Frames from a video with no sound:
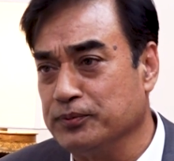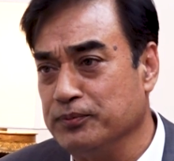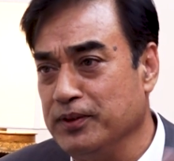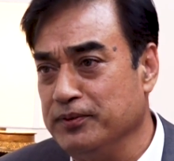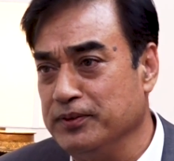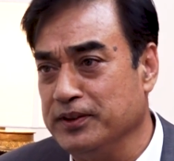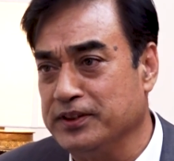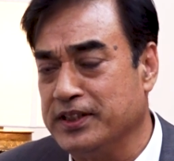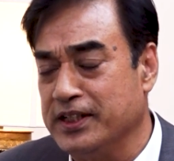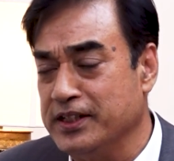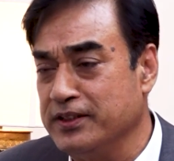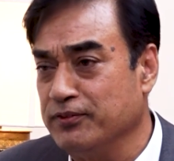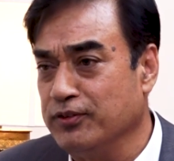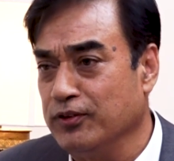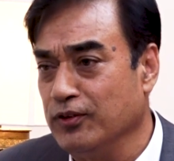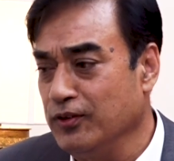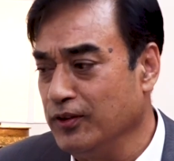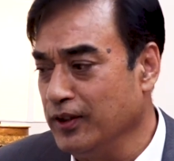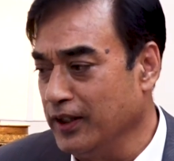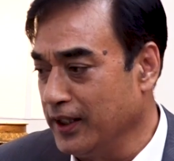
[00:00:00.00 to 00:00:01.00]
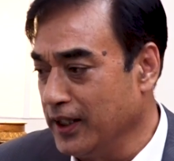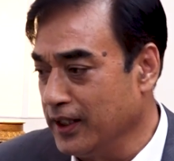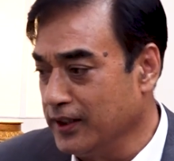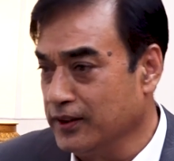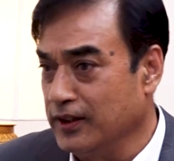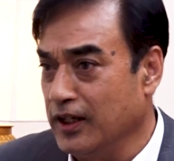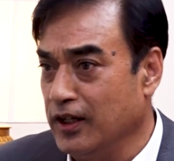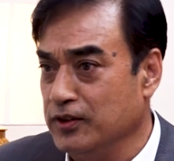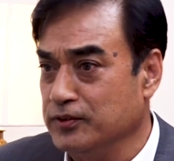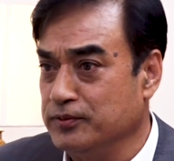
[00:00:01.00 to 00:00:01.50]
maybe 10 floor,
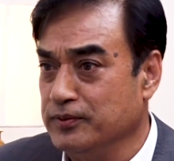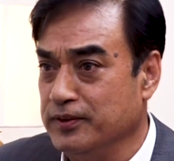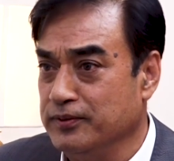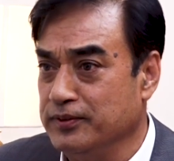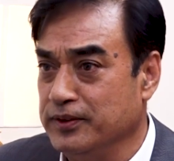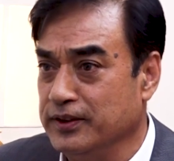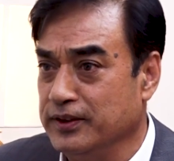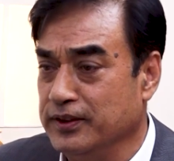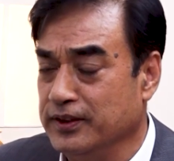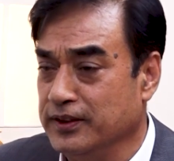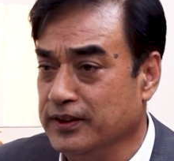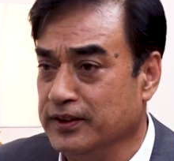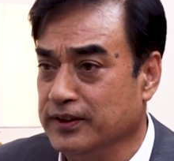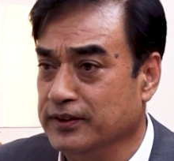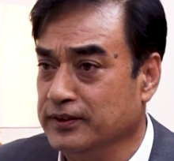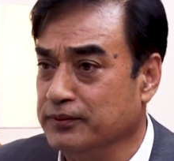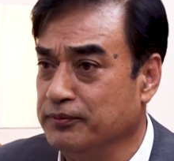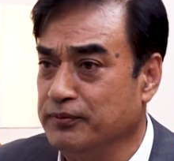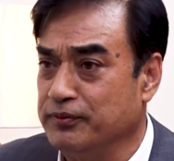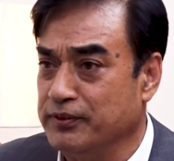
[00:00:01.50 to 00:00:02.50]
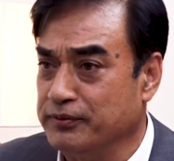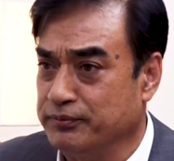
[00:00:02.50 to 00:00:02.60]
another house maybe